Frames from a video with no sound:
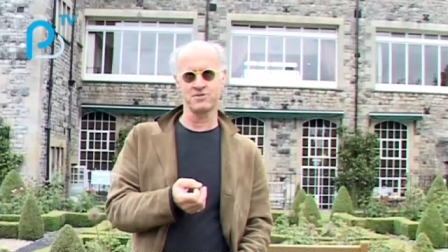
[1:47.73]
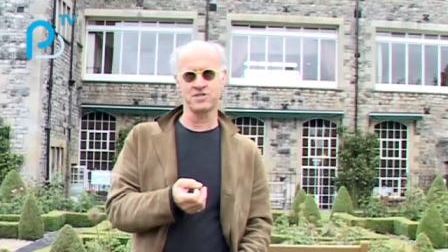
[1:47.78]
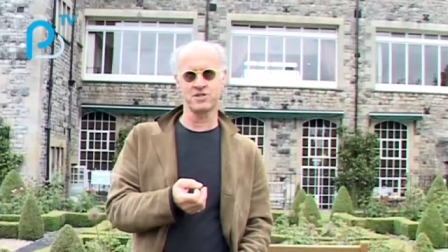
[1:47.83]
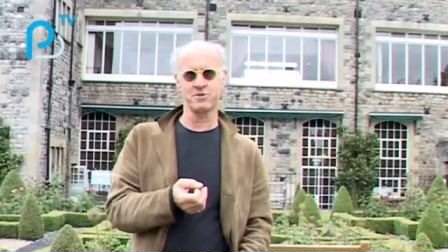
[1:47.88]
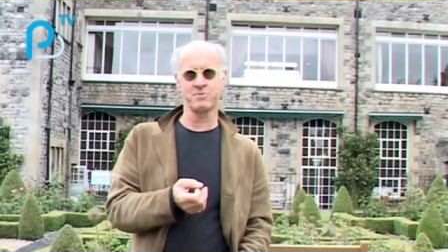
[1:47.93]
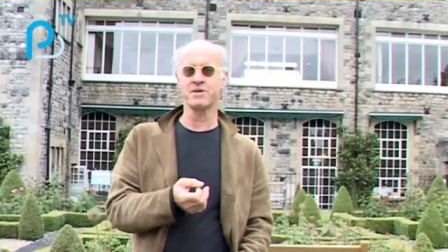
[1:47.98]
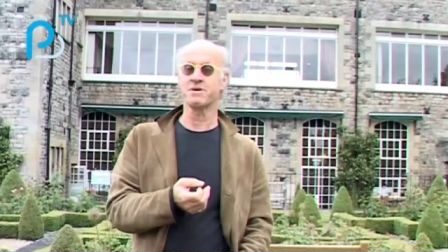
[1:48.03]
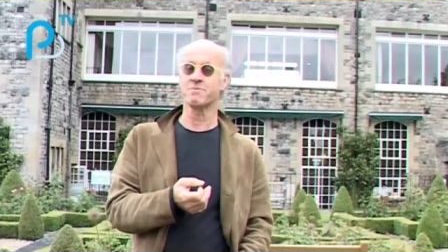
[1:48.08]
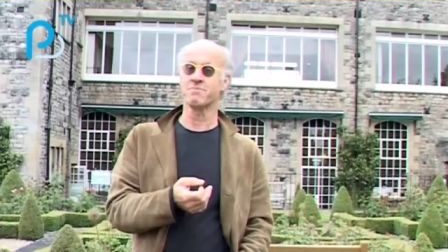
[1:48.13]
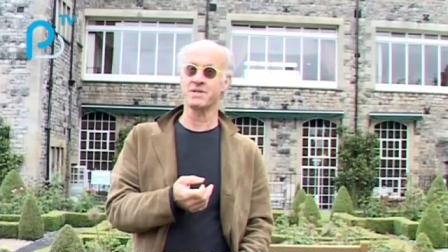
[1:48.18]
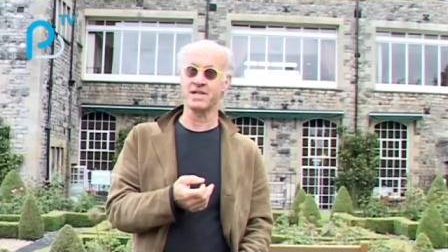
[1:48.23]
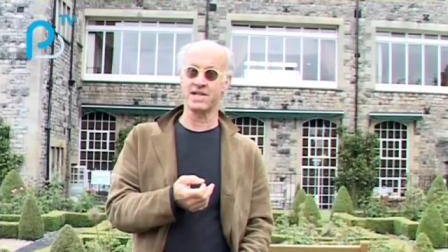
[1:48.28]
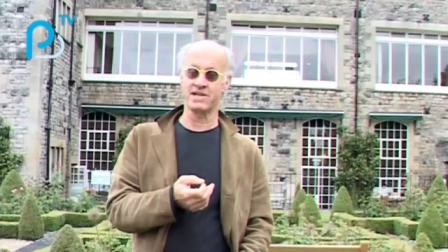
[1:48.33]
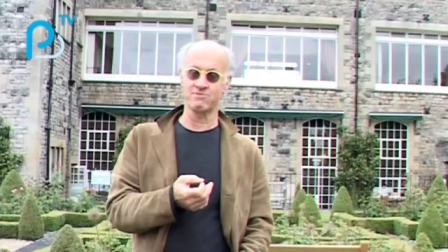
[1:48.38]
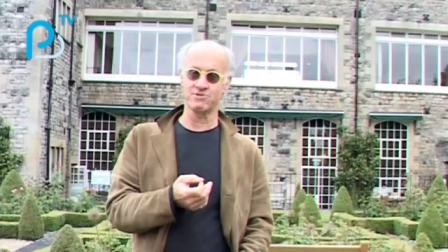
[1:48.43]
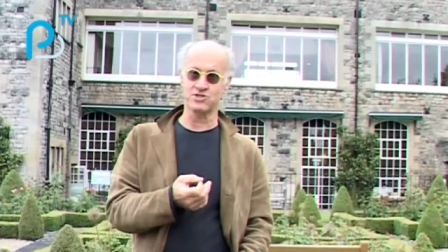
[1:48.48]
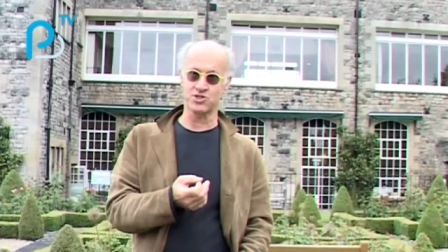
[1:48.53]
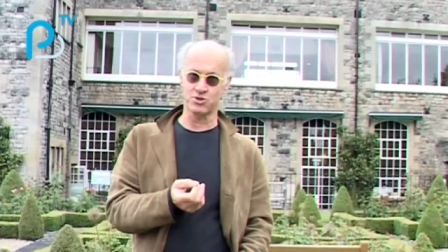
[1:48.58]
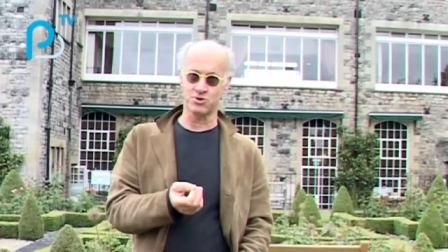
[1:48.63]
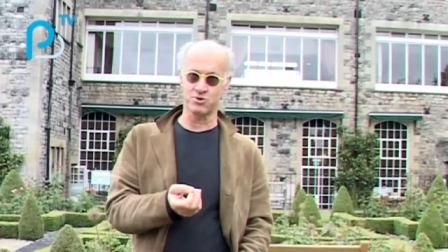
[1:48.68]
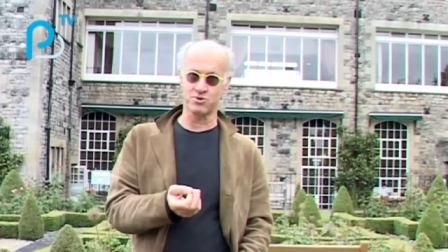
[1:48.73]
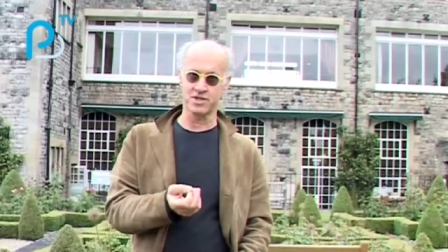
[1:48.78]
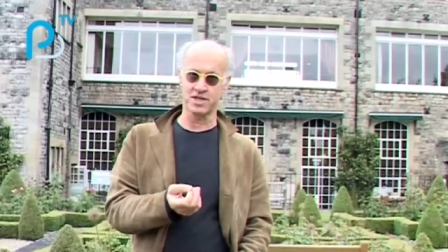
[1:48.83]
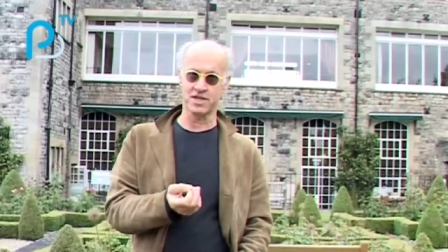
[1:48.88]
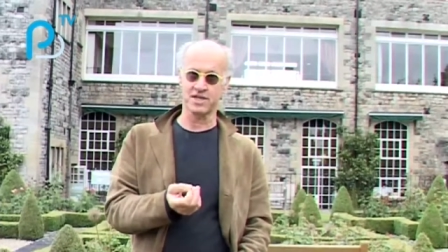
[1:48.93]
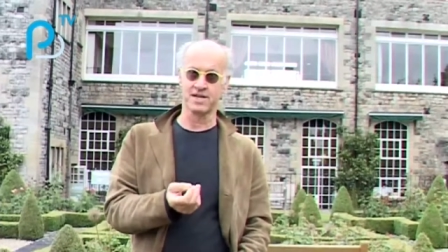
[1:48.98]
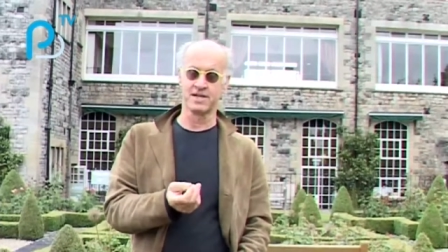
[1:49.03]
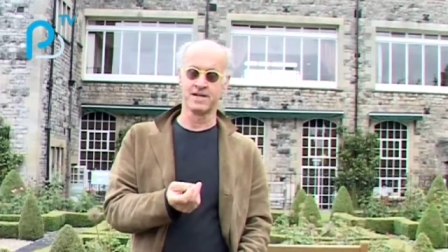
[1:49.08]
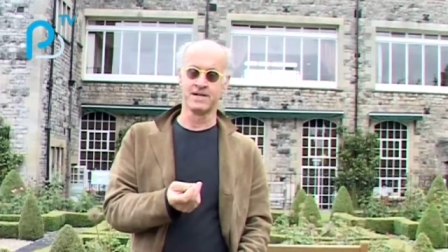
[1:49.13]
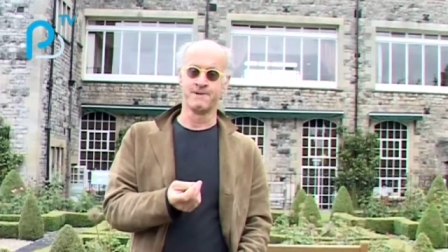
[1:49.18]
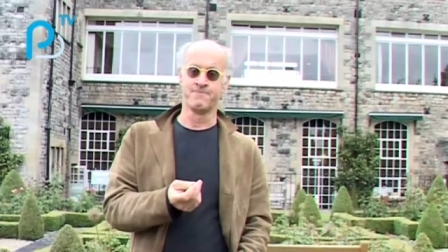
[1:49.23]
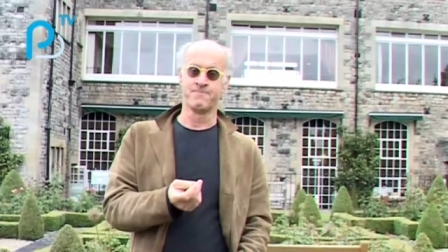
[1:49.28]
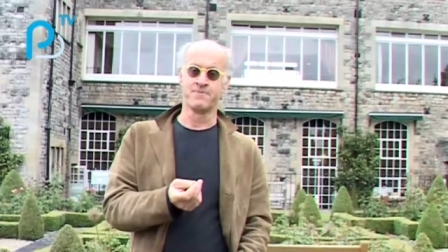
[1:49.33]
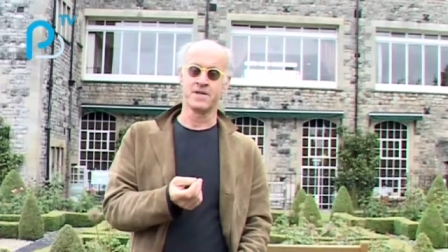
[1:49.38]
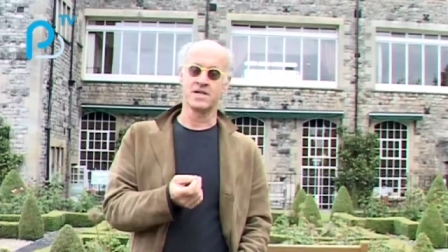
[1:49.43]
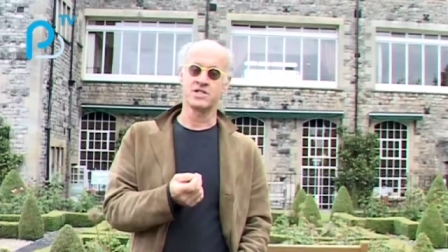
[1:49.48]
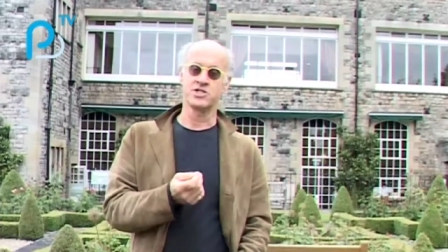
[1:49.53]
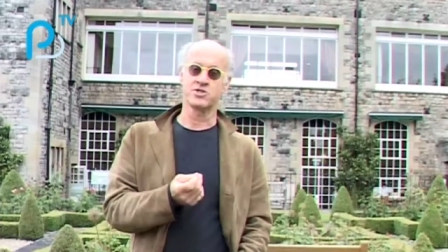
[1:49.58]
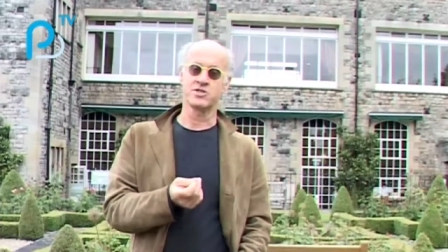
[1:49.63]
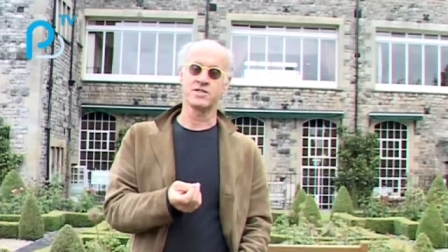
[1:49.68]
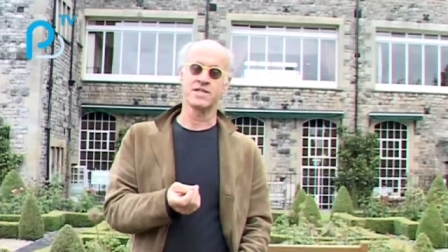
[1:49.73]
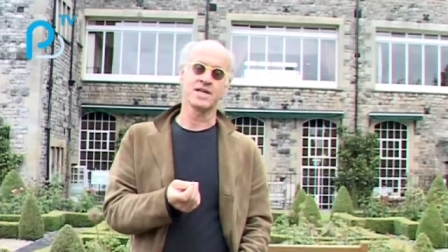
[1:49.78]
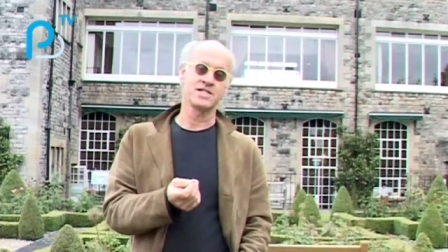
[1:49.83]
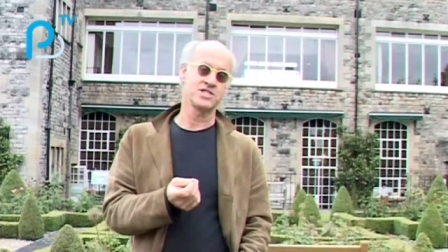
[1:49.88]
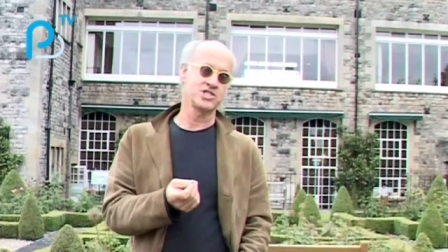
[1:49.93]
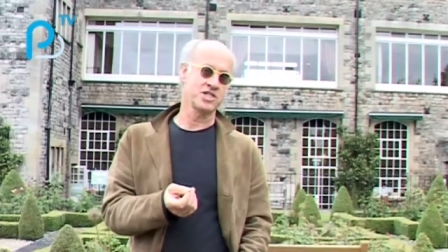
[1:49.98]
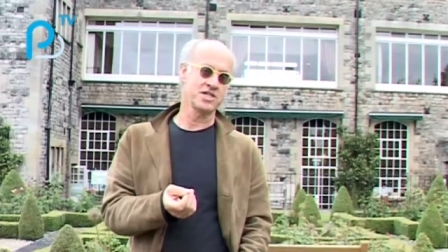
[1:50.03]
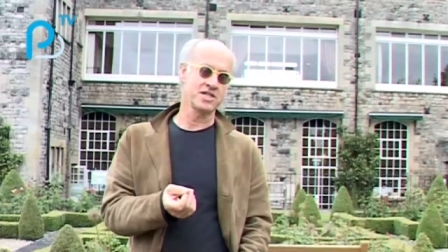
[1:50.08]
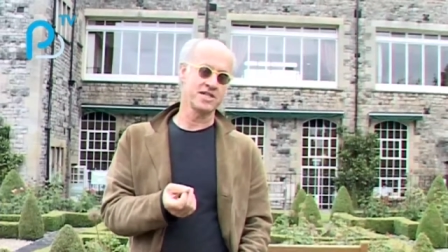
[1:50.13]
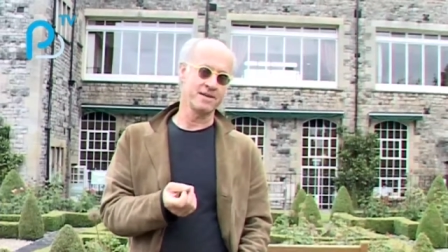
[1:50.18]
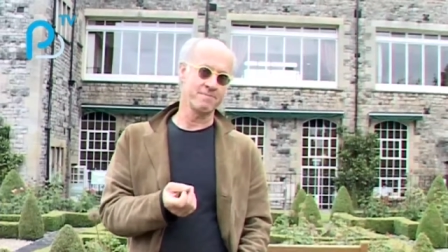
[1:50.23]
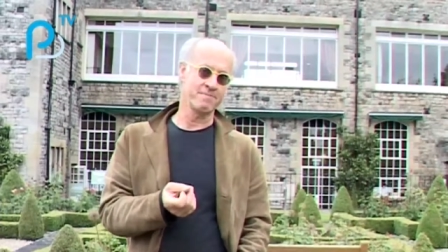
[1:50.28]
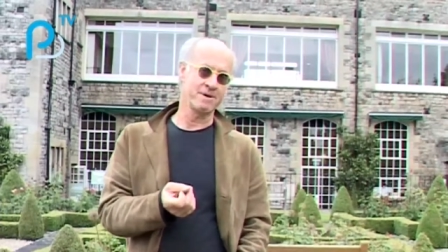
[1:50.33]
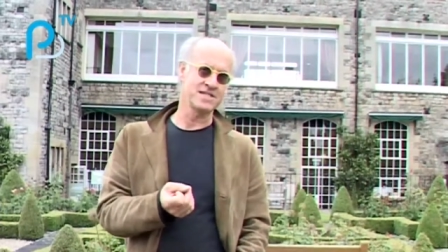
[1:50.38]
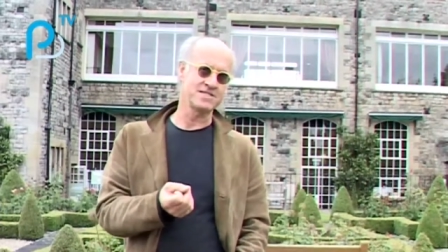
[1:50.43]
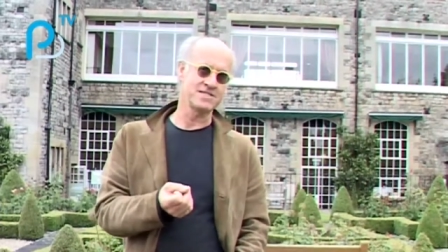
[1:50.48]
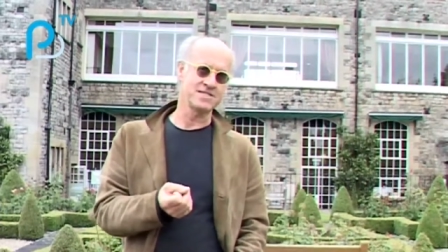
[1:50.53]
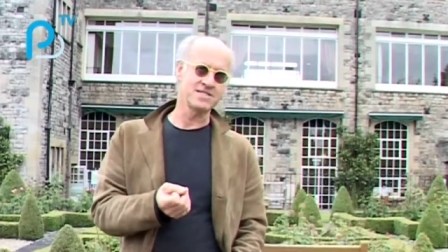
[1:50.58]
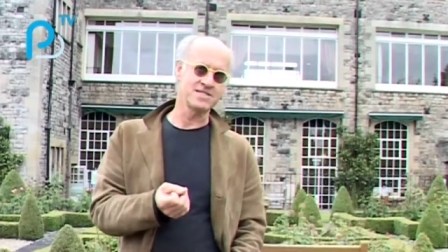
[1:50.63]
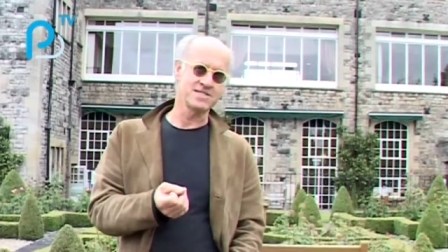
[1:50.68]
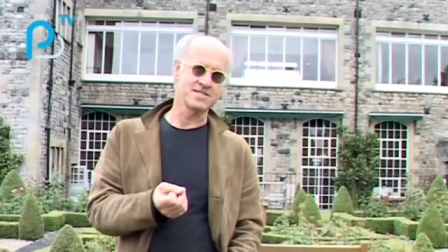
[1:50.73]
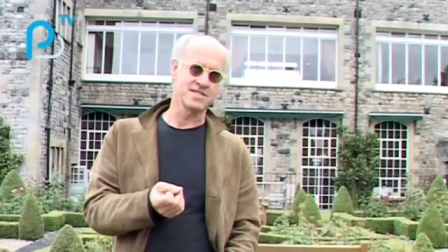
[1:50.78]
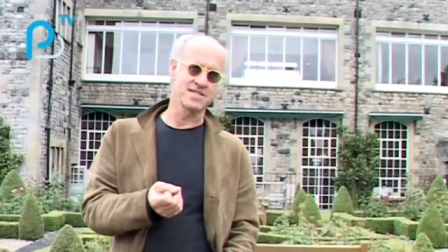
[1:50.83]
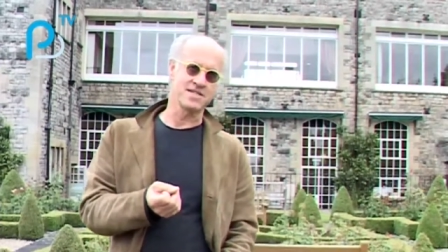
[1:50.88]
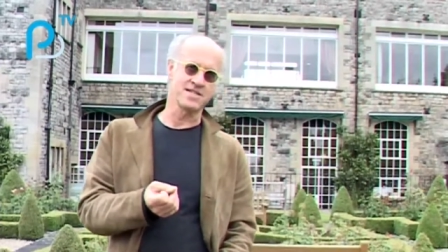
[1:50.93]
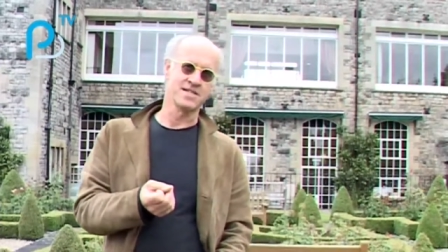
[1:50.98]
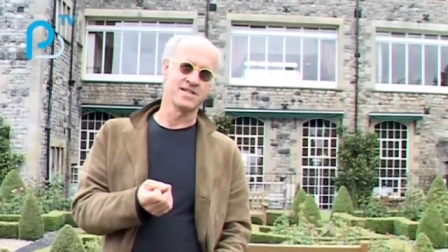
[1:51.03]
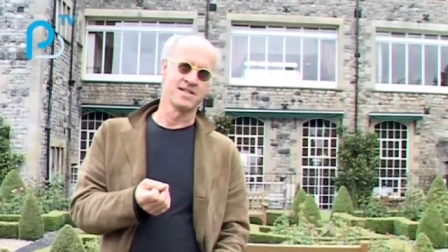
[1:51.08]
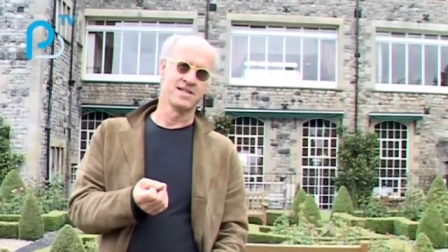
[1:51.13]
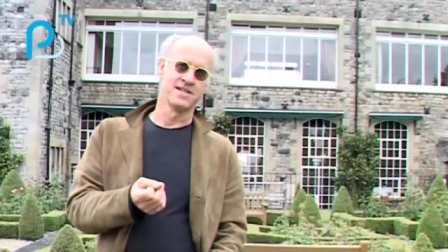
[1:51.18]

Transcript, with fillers: so we completely restored it. And during that journey, my sister